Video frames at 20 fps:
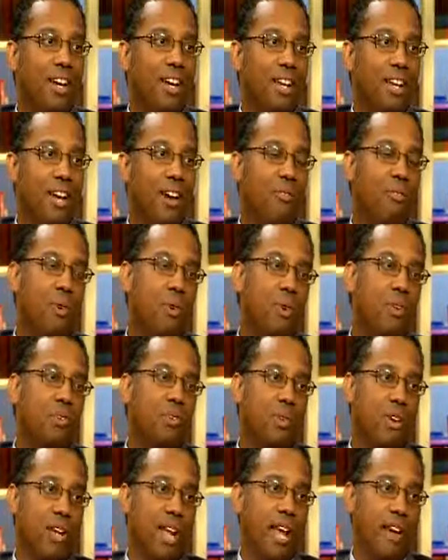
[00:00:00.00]
Now, of course,
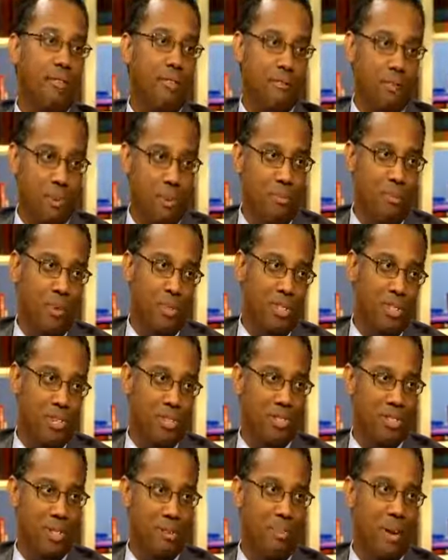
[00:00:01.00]
we're going to have a few more
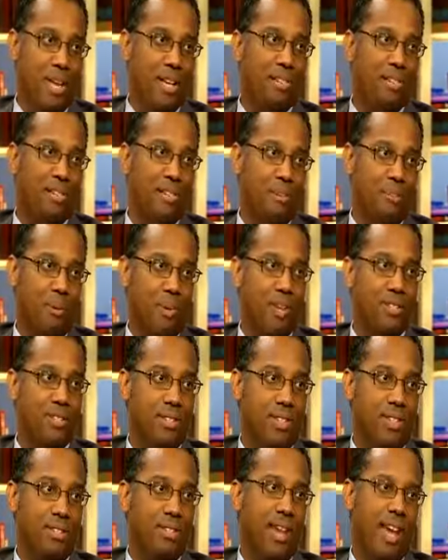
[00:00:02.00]
series of debates, and the
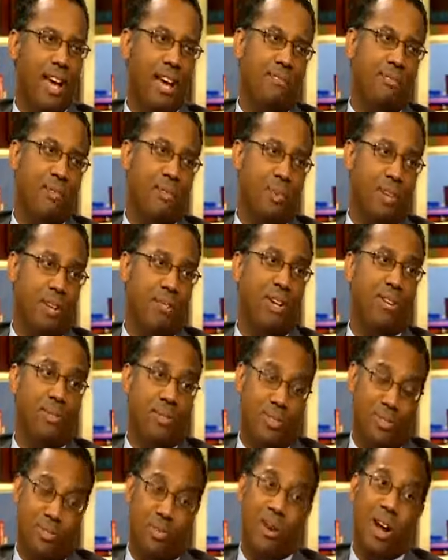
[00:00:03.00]
president, after what
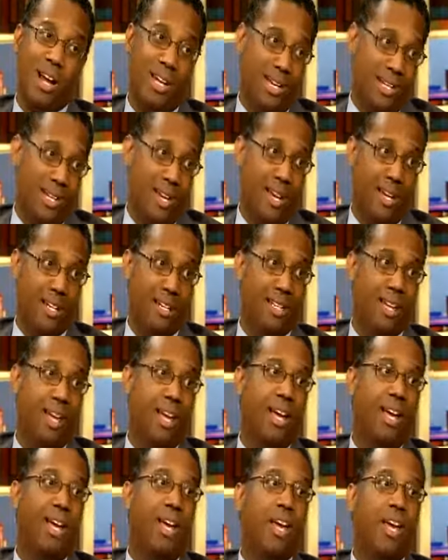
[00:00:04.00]
was a rocky night,
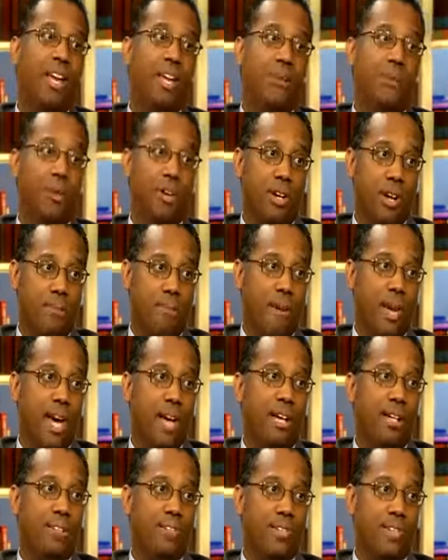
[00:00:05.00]
he will come
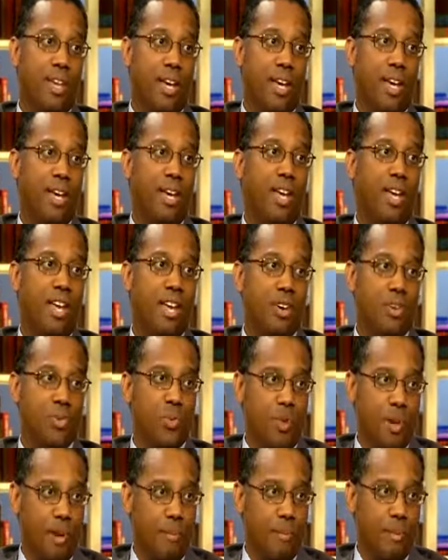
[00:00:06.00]
back and say, here's
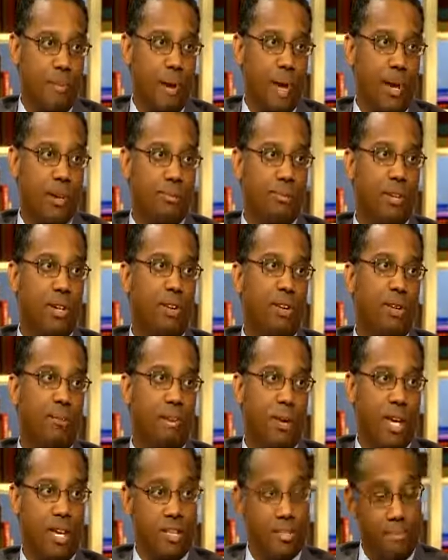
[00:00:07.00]
what I'm about, here are the
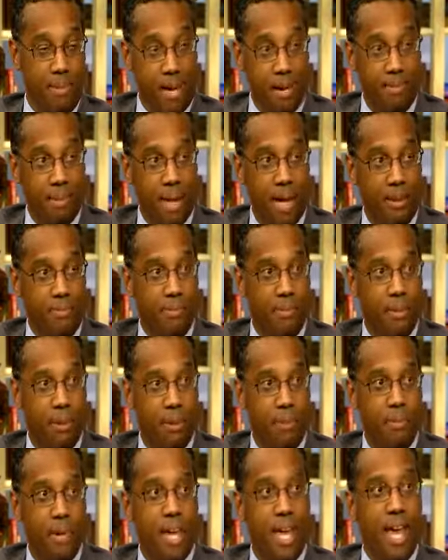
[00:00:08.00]
planks of my
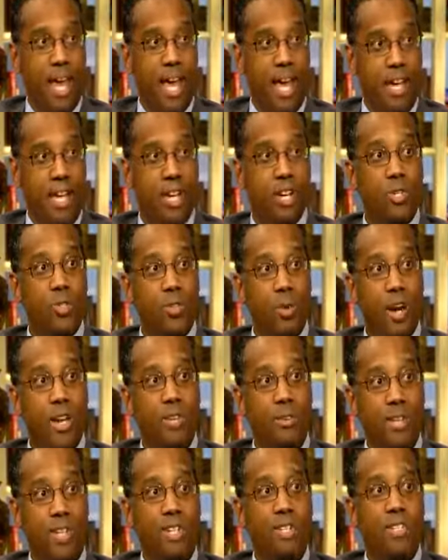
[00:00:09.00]
platform, and here's why
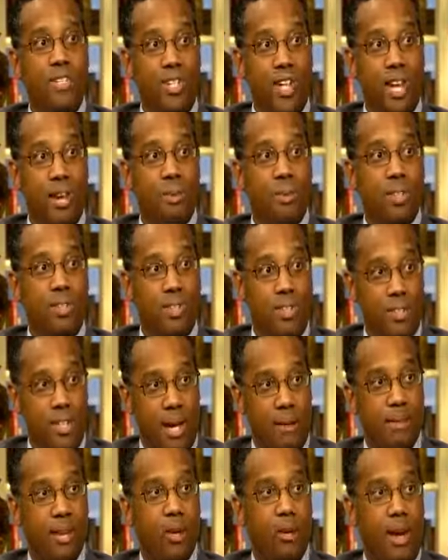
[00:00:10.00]
you need to stay with the
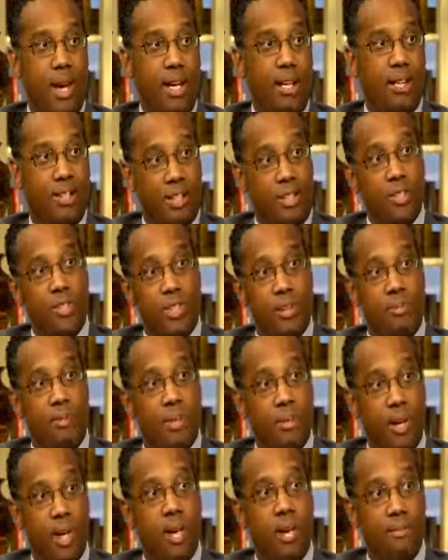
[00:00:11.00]
Democratic leadership
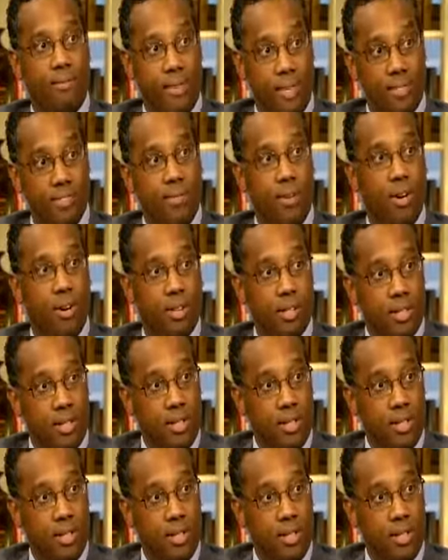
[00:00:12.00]
that we have thus far.